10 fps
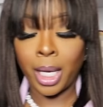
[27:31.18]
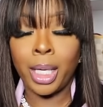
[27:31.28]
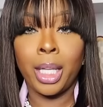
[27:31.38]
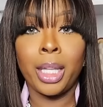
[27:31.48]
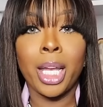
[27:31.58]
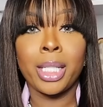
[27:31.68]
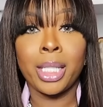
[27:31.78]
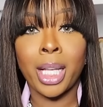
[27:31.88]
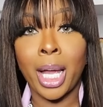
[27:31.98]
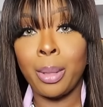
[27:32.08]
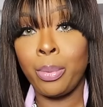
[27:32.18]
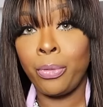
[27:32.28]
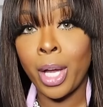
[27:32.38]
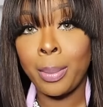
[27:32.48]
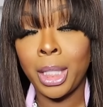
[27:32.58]
and in that same
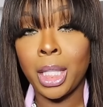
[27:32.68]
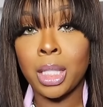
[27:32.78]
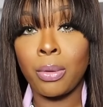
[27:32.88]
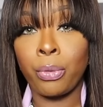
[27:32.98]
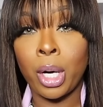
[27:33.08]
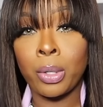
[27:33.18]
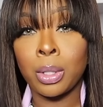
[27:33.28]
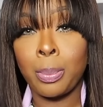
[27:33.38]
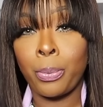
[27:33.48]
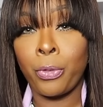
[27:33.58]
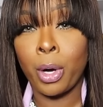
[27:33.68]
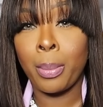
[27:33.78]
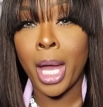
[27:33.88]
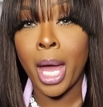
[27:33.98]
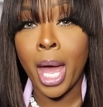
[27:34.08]
family is a fragrance
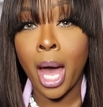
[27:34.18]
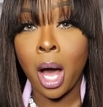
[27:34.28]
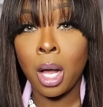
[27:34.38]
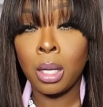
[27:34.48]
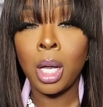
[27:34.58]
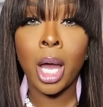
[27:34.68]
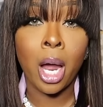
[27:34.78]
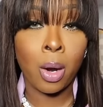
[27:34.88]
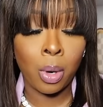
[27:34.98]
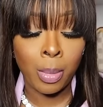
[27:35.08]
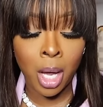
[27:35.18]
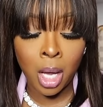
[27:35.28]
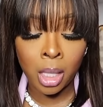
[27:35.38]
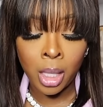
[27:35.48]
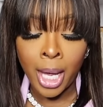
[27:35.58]
from Al
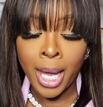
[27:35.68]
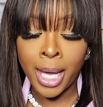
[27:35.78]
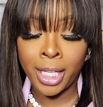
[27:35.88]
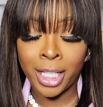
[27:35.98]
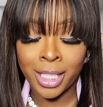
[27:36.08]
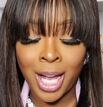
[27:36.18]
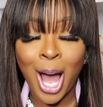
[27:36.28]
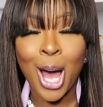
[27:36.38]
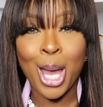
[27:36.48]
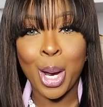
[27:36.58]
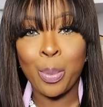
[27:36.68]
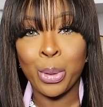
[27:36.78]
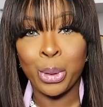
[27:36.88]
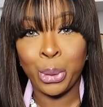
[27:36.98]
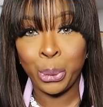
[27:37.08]
Haramain and it is called
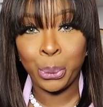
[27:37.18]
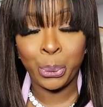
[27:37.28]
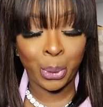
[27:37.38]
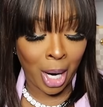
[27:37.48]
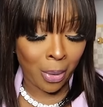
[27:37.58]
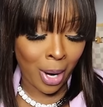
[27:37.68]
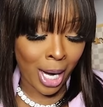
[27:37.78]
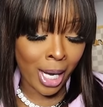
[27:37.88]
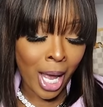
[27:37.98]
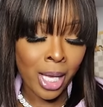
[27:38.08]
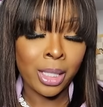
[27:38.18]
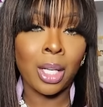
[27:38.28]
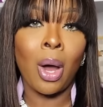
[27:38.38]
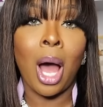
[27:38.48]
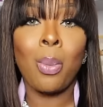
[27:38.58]
Amber Oud all right
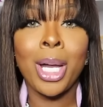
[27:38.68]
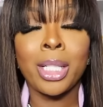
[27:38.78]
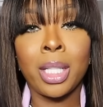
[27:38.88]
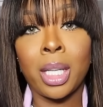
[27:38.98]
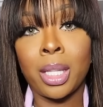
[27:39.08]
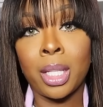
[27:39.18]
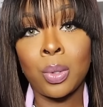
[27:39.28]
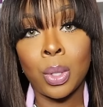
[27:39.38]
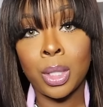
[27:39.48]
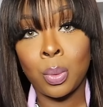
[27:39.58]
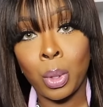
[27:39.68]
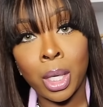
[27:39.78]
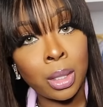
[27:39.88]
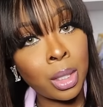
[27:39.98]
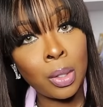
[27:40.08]
so I waited to get this one as
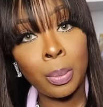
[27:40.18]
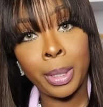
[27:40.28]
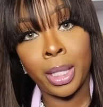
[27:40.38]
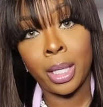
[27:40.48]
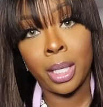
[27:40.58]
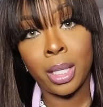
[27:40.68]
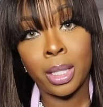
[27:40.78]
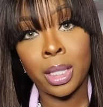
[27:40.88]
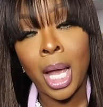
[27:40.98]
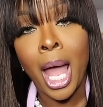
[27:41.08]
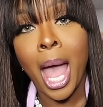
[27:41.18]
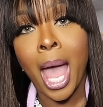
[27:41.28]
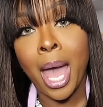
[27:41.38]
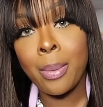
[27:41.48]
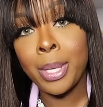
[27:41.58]
well too because
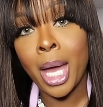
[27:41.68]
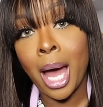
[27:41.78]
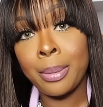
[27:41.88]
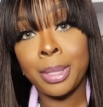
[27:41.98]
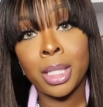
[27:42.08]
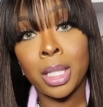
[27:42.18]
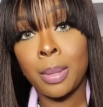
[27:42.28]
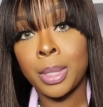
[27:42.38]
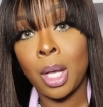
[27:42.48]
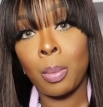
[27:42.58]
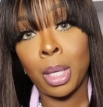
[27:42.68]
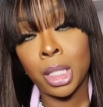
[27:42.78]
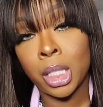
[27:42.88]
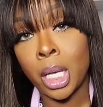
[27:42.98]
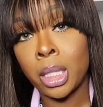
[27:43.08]
Abby hyped this up so
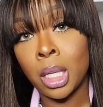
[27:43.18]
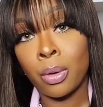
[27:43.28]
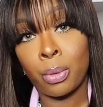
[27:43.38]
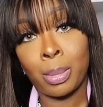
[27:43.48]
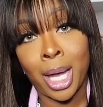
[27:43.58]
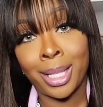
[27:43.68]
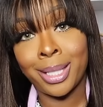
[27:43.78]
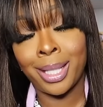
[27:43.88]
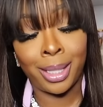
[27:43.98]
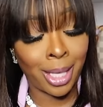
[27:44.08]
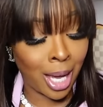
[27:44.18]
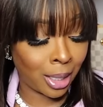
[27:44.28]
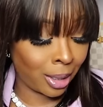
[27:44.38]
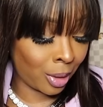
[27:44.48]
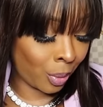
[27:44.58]
much they took it from
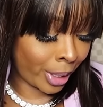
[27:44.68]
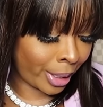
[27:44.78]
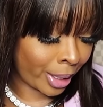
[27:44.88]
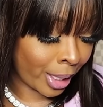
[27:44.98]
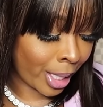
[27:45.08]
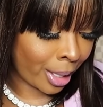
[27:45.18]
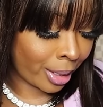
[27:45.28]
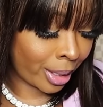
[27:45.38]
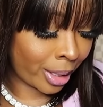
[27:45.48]
$19 to what is it now